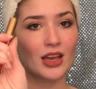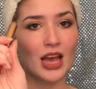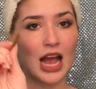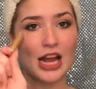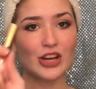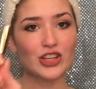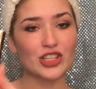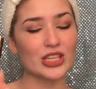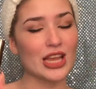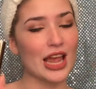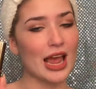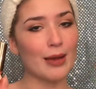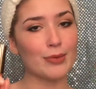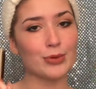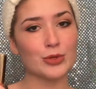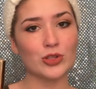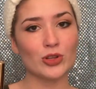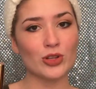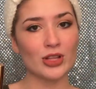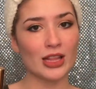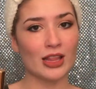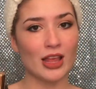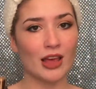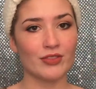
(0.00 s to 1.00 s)
I just
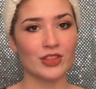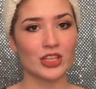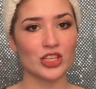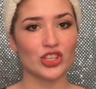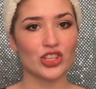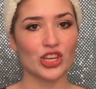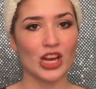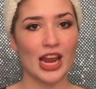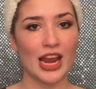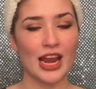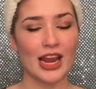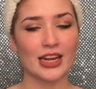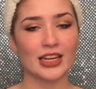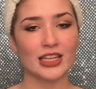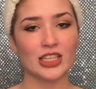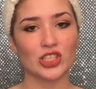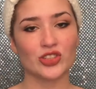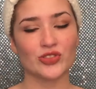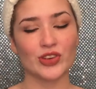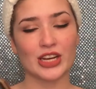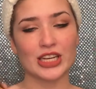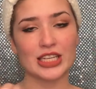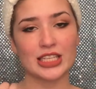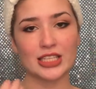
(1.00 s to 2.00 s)
absolutely love this shade. It
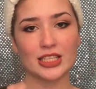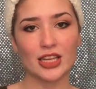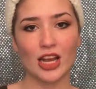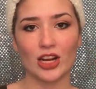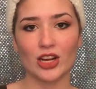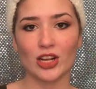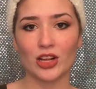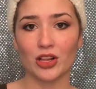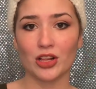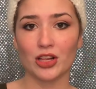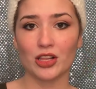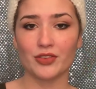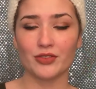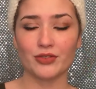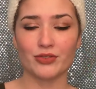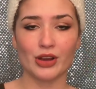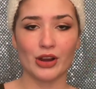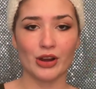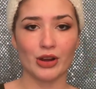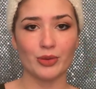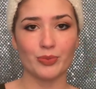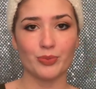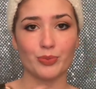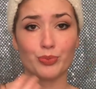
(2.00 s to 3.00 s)
is very subtle,
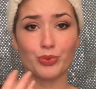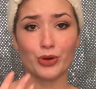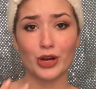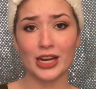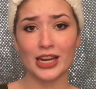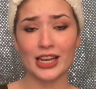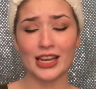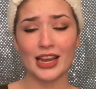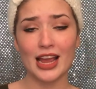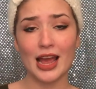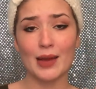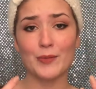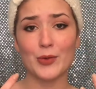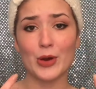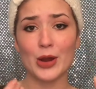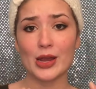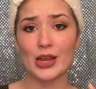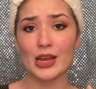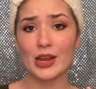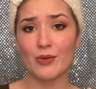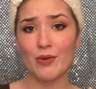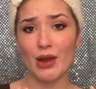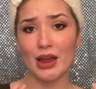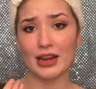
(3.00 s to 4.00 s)
very pretty. I'm
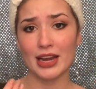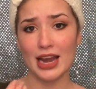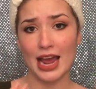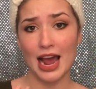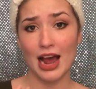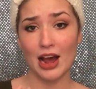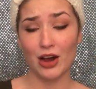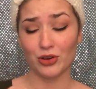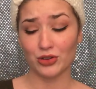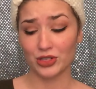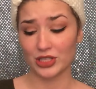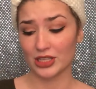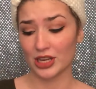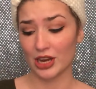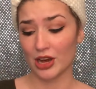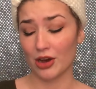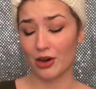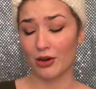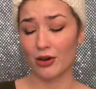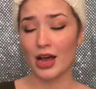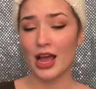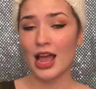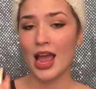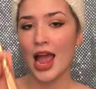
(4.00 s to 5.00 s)
wearing it right now,
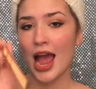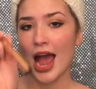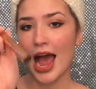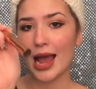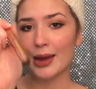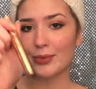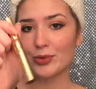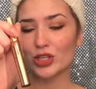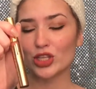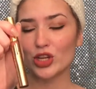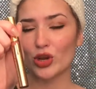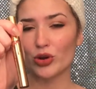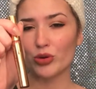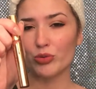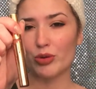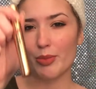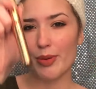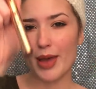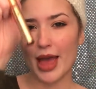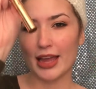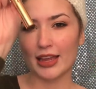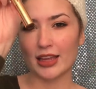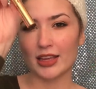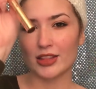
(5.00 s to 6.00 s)
so I'm just going to
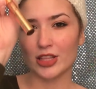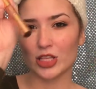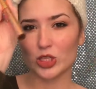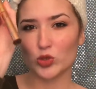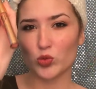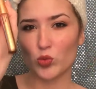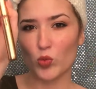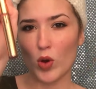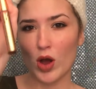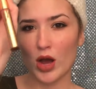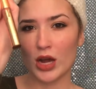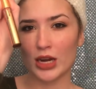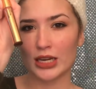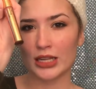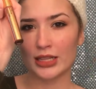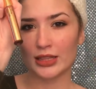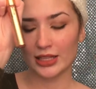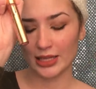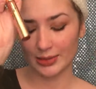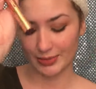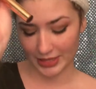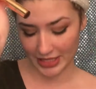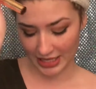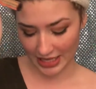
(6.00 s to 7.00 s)
be packing this one
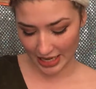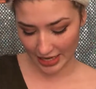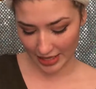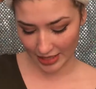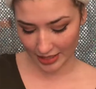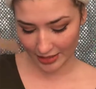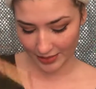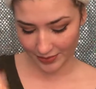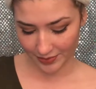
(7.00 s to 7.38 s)
lipstick.